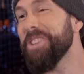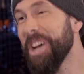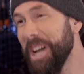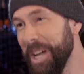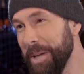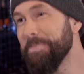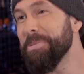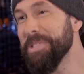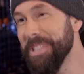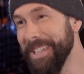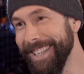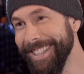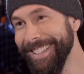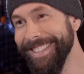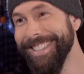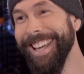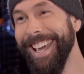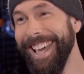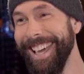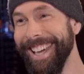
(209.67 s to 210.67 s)
skypes in,
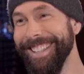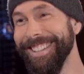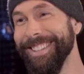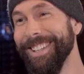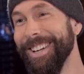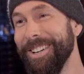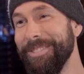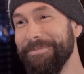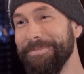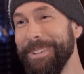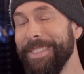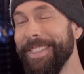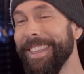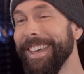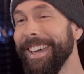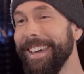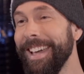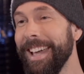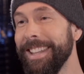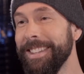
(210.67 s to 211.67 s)
and um, and
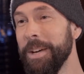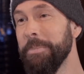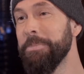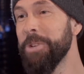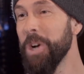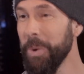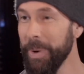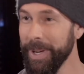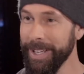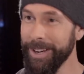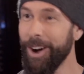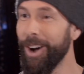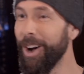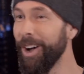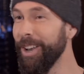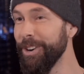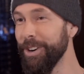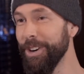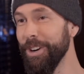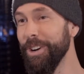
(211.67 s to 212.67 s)
they end up going
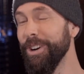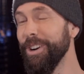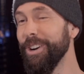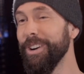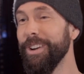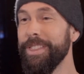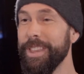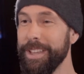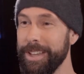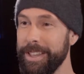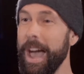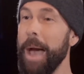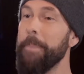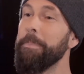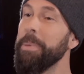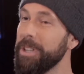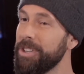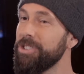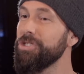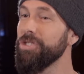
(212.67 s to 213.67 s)
on her the
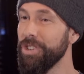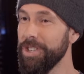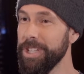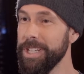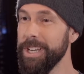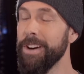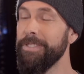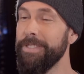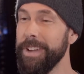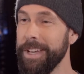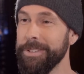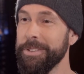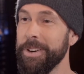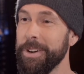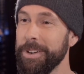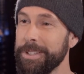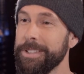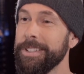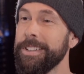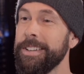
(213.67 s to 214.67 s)
epic journey of
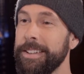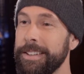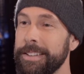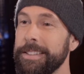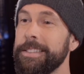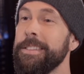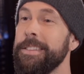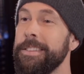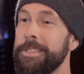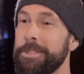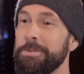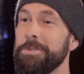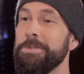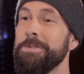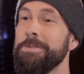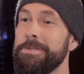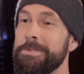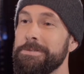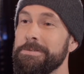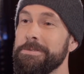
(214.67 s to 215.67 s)
Antarctica through
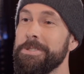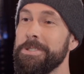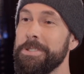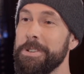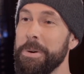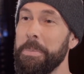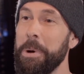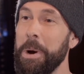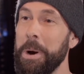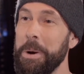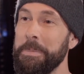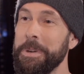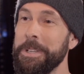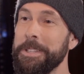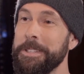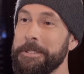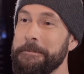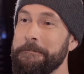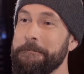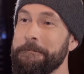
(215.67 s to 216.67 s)
through her
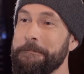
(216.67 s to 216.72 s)
apartment.